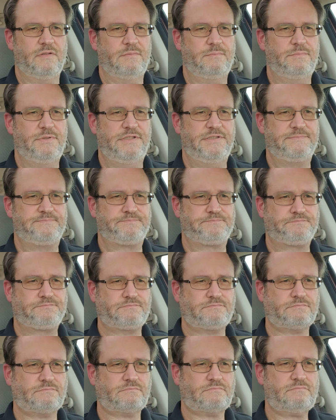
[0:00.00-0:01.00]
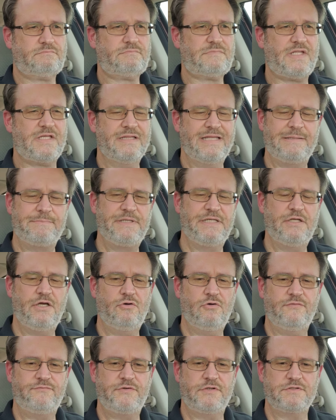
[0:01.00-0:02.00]
but let me
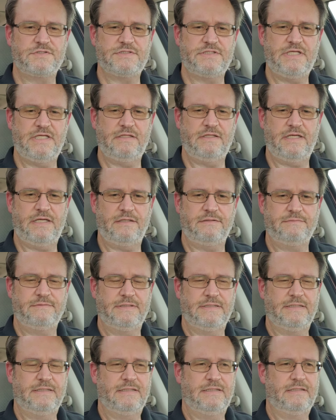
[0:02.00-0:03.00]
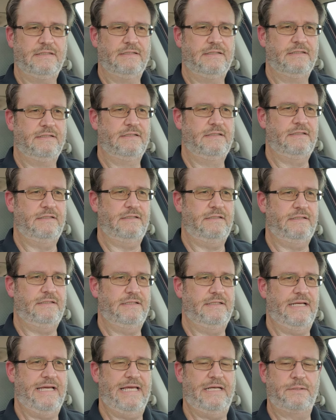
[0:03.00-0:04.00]
know if you're seeing that.
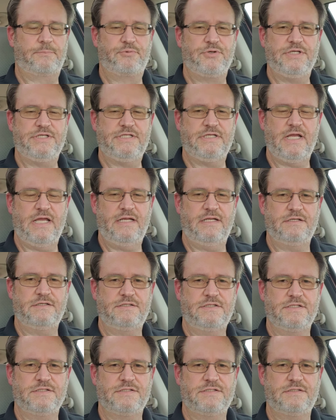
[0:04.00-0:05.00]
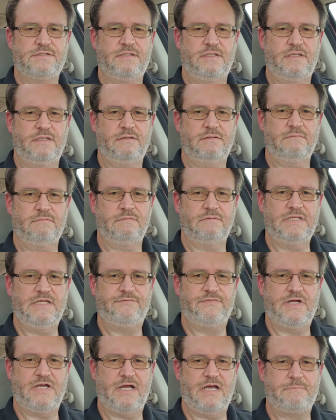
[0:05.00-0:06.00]
Uh, I'd appreciate it. Just uh,
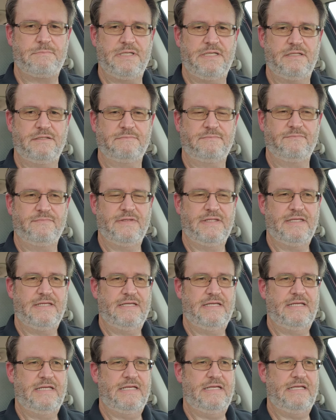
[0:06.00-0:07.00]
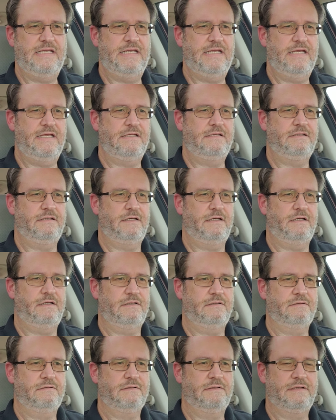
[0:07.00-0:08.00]
leave a comment, and
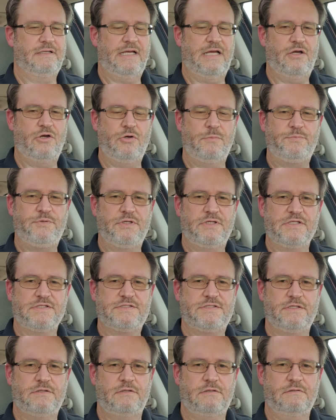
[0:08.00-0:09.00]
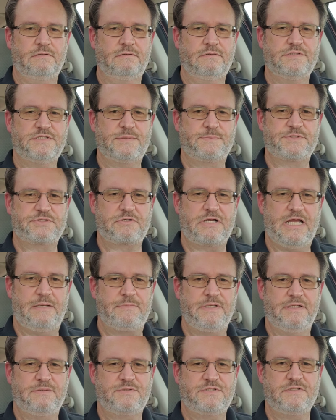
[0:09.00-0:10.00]
uh, I hope you consider
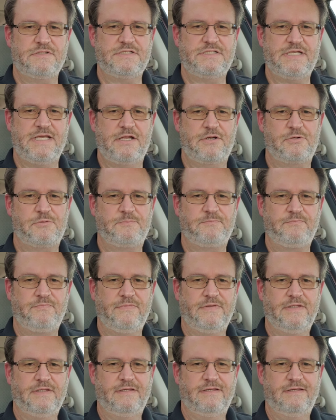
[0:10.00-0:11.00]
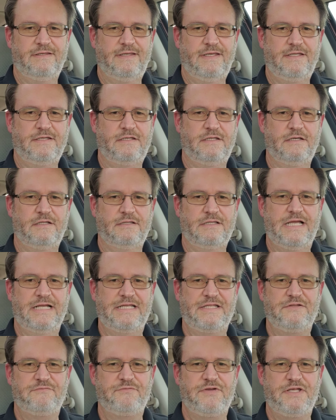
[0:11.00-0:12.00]
subscribing to the channel and uh,
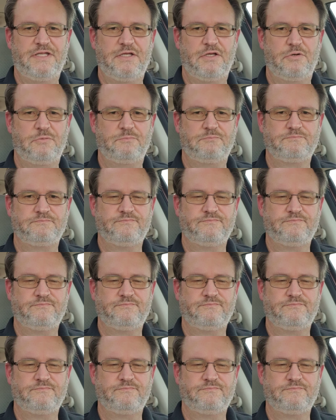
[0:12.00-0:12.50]
liking the video.